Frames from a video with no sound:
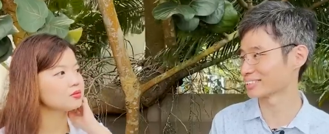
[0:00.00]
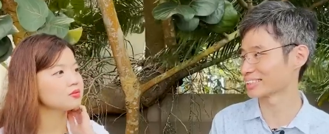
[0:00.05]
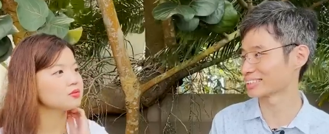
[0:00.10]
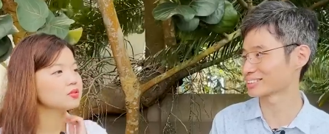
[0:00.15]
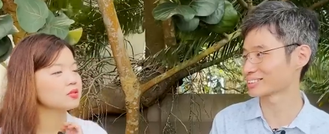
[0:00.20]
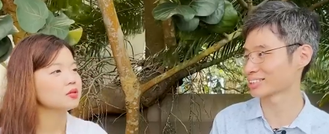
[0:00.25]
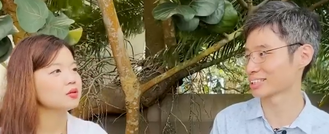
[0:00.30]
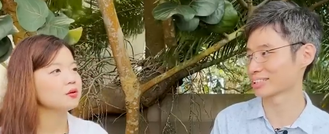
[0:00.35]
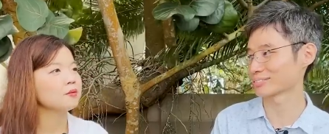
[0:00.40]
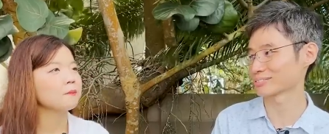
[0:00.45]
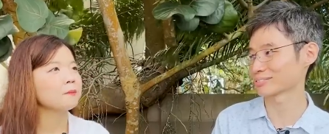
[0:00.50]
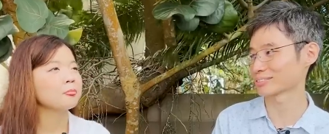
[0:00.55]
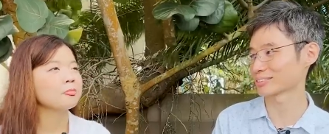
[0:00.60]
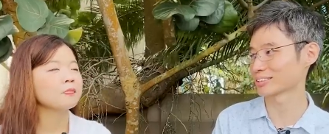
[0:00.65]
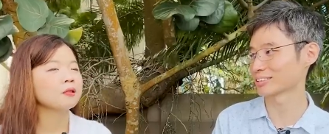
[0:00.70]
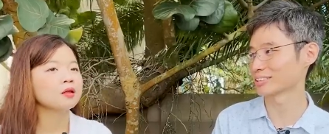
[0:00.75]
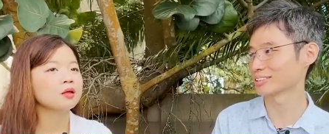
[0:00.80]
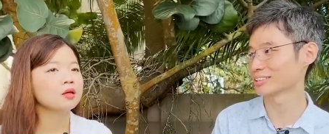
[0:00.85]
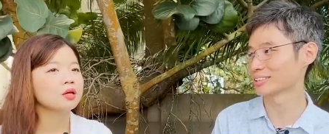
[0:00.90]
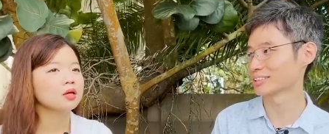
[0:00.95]
Speaker 1: and sort of
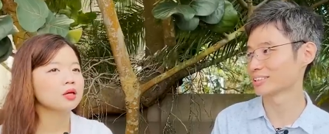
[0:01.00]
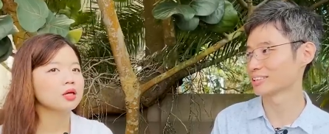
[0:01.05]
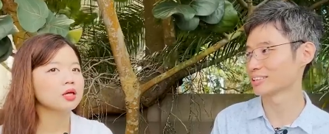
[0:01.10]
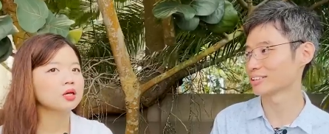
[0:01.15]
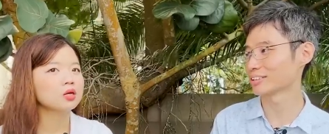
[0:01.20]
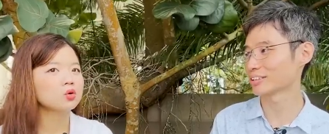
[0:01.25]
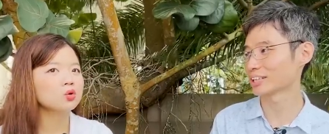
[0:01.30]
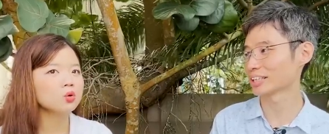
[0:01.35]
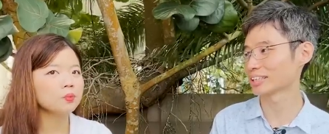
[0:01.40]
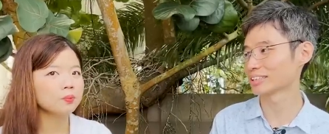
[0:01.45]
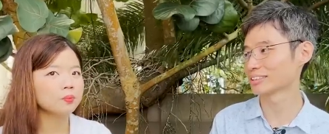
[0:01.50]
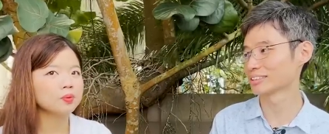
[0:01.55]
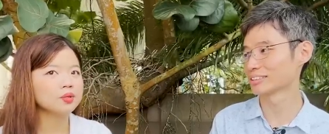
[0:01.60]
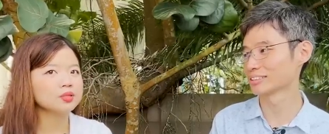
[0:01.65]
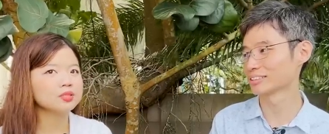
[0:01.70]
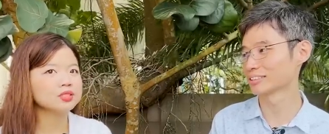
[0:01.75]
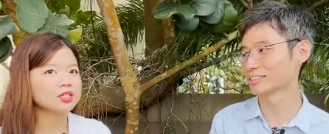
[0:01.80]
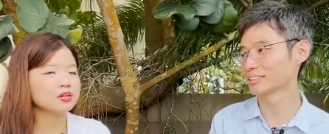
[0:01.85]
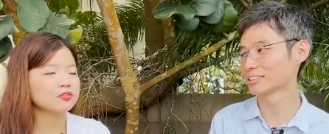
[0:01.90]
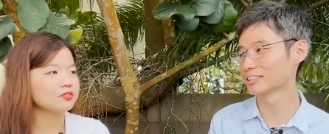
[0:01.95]
Speaker 2: it right. could be
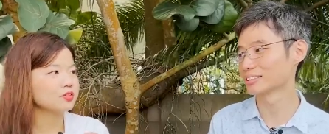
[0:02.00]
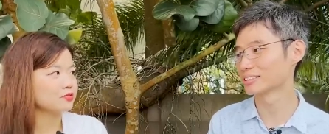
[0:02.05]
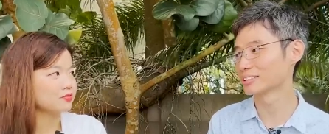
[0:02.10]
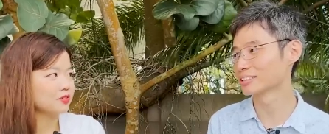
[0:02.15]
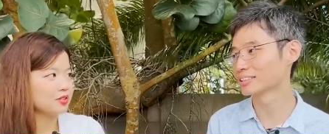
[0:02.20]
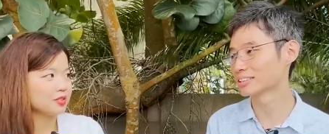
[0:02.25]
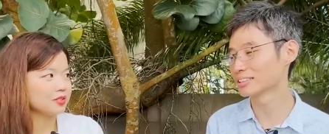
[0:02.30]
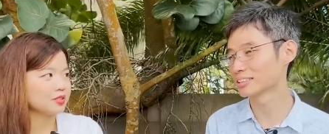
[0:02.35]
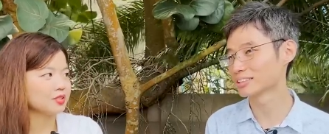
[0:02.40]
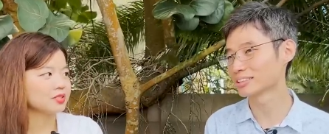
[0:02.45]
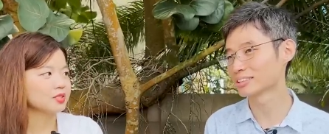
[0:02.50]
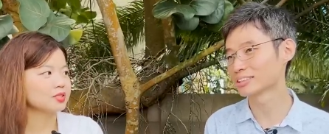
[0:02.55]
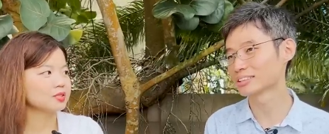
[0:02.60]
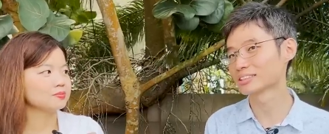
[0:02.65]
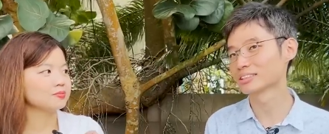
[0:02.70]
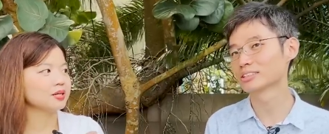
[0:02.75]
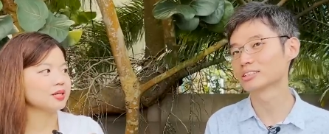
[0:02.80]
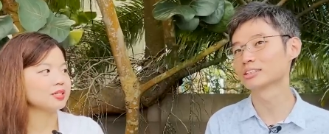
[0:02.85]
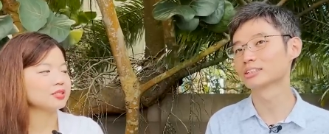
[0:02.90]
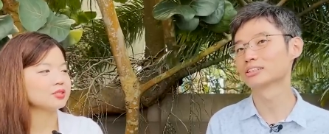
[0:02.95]
self-inflicted,
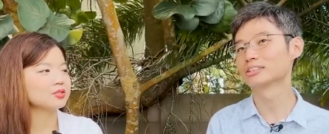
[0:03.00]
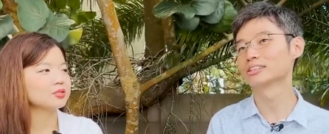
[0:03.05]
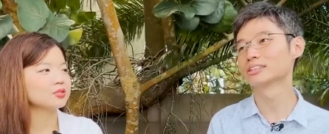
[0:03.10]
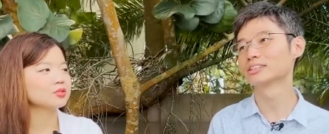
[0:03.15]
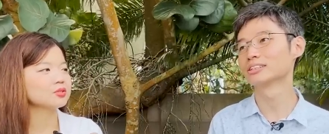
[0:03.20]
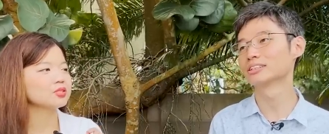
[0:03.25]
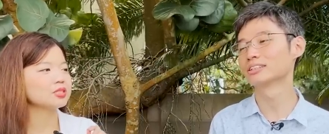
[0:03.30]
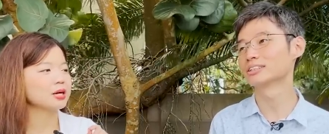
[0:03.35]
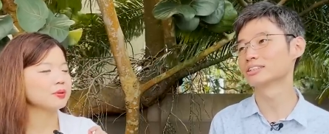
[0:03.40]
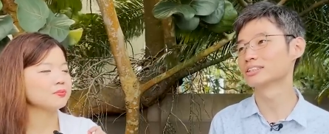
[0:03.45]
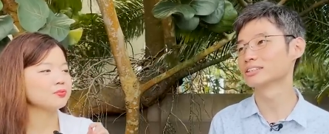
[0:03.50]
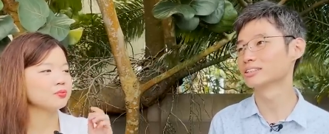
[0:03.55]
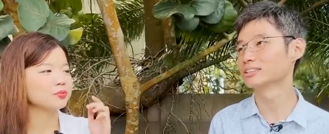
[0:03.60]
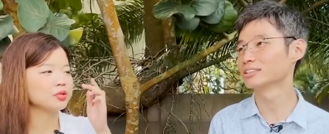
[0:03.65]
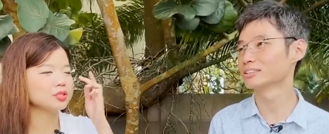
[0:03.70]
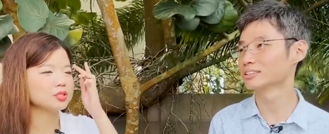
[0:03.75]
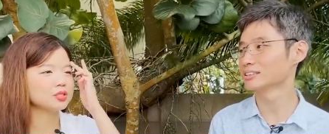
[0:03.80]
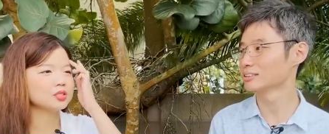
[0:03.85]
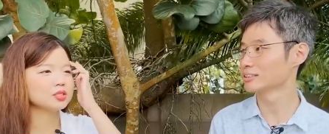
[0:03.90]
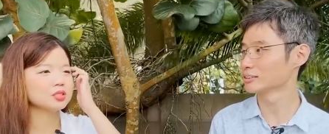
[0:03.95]
but there's also some
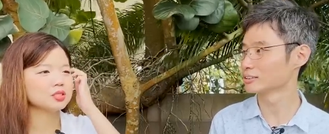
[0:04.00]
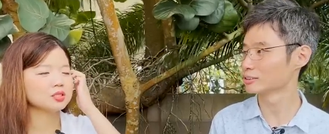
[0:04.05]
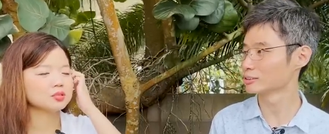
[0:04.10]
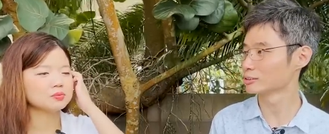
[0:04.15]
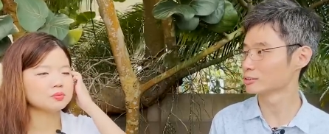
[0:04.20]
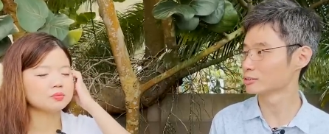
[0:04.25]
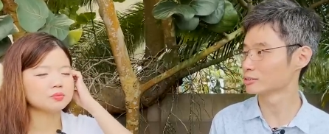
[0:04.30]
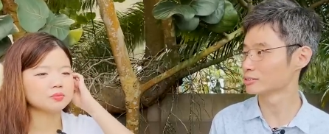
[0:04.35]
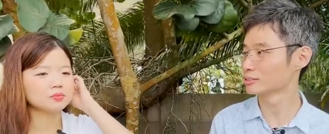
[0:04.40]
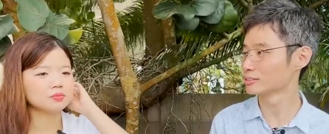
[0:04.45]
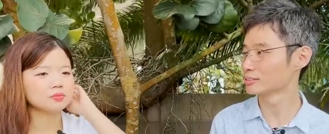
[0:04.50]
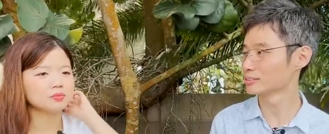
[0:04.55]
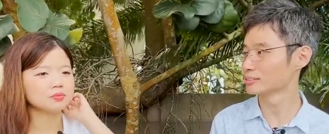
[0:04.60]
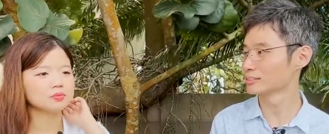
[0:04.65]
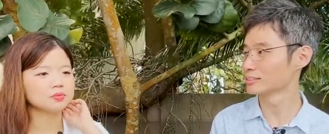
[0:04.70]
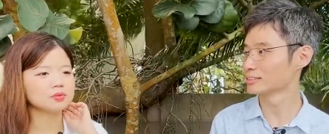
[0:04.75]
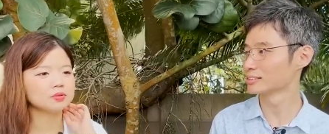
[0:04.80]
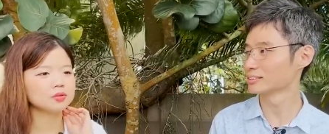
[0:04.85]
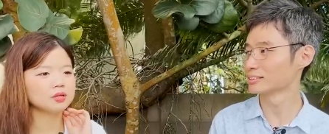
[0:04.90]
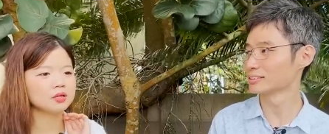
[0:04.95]
which um,
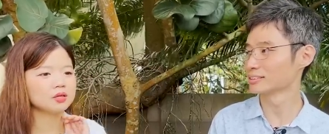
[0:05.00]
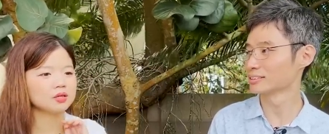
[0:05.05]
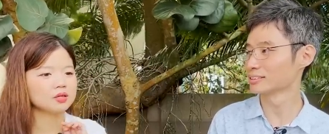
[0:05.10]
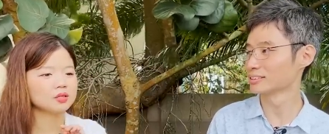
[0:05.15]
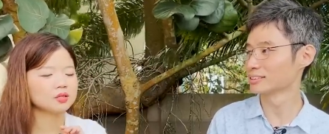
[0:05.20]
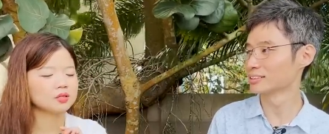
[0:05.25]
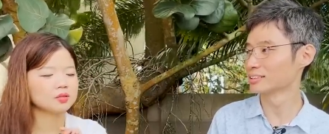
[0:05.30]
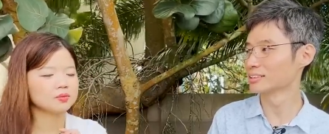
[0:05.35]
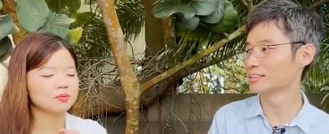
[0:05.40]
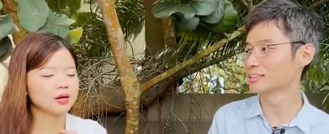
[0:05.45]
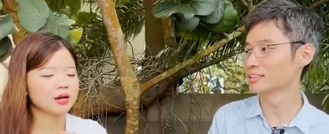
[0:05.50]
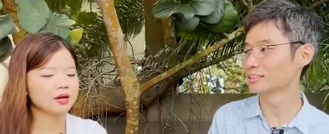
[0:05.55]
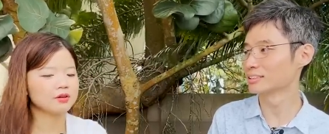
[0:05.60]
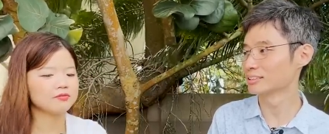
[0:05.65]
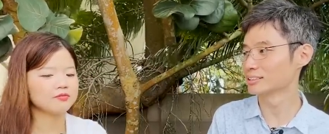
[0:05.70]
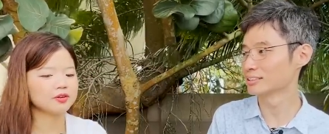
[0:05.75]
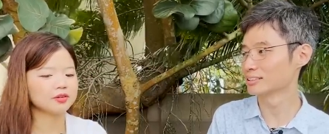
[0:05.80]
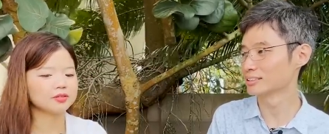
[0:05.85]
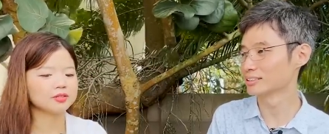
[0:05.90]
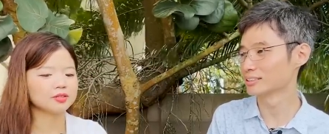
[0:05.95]
uh, are
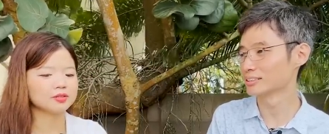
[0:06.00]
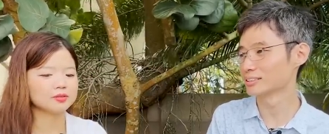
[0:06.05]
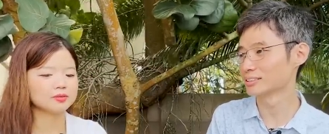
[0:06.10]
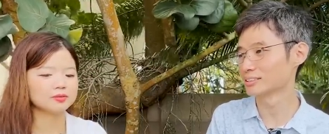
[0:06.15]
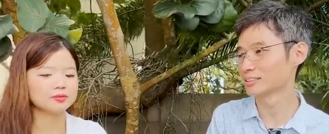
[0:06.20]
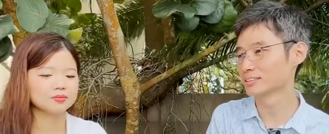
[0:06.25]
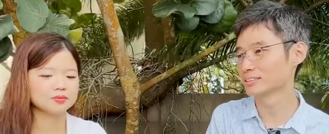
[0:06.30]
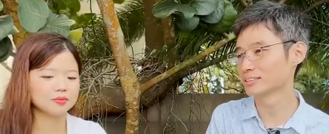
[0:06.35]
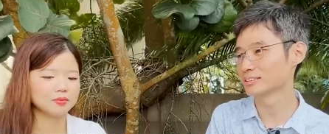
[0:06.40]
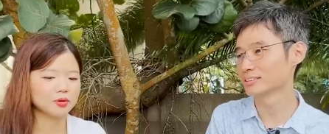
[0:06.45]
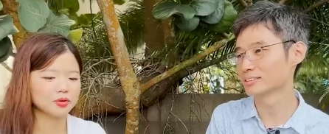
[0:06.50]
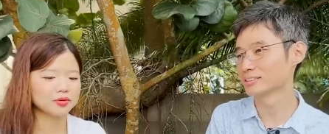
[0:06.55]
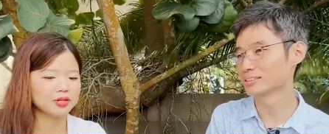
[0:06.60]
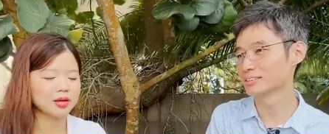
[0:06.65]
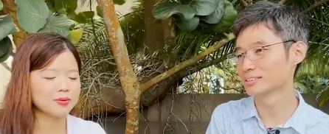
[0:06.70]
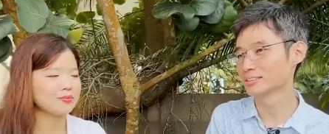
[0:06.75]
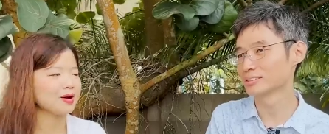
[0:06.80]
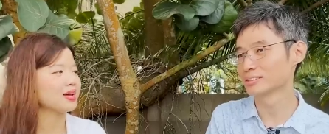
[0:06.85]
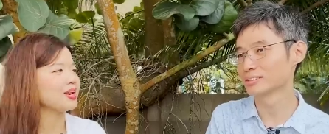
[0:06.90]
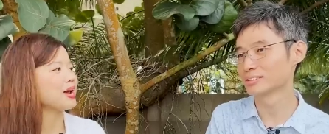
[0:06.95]
inflicted upon
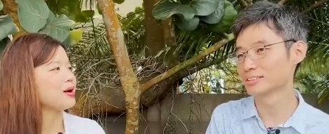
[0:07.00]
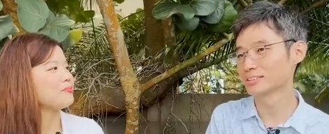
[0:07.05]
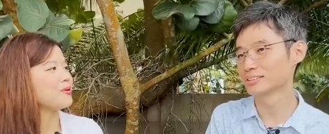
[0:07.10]
them by their